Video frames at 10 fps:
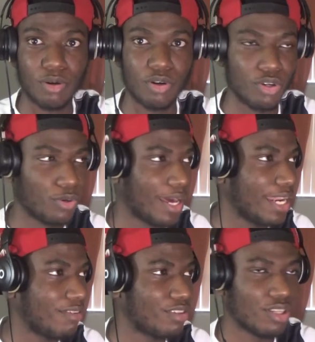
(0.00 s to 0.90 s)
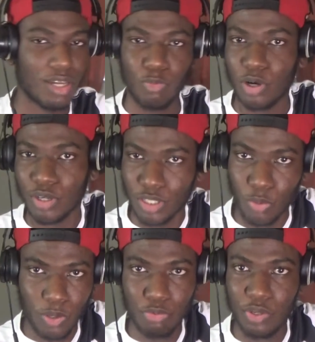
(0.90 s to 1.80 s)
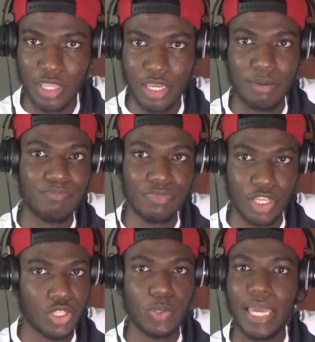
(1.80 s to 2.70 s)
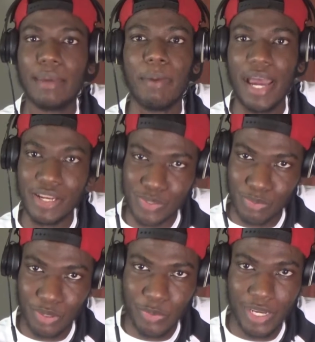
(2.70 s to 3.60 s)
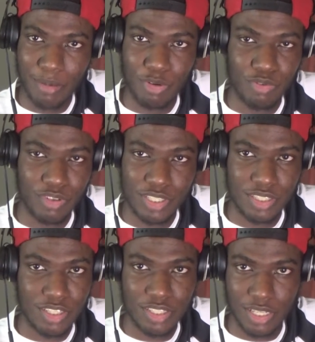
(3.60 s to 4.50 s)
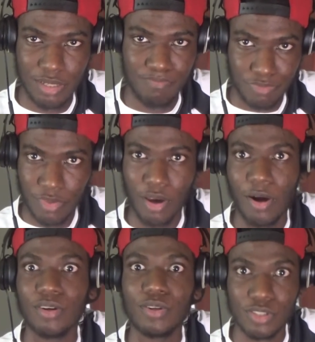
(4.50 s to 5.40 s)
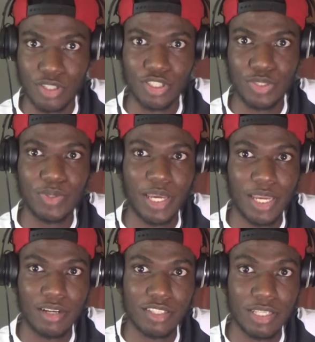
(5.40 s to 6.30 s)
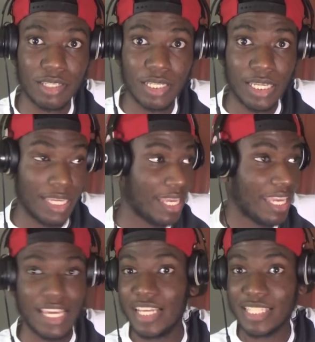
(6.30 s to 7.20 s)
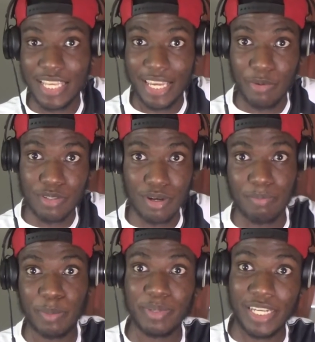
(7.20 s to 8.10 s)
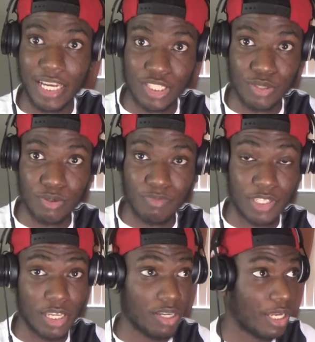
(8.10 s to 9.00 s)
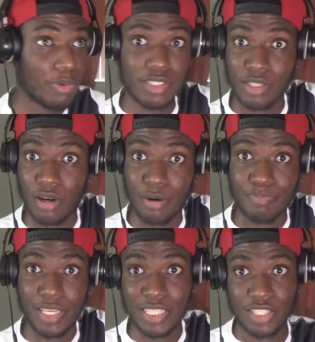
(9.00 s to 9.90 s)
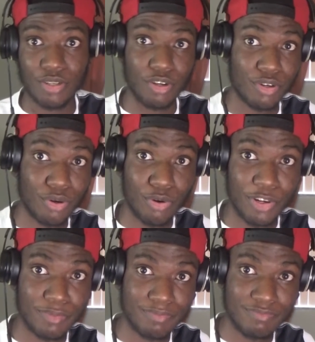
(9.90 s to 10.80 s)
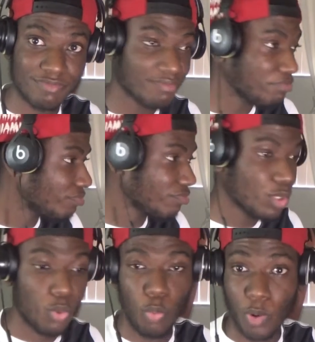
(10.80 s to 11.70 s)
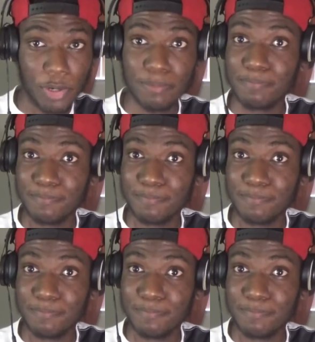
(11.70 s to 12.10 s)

Oh no, not even that one. The one with him, the UK bias one with him and Rustage and all those other UK on it. He said he was up up in next, he was up next in Nerdcore. Well,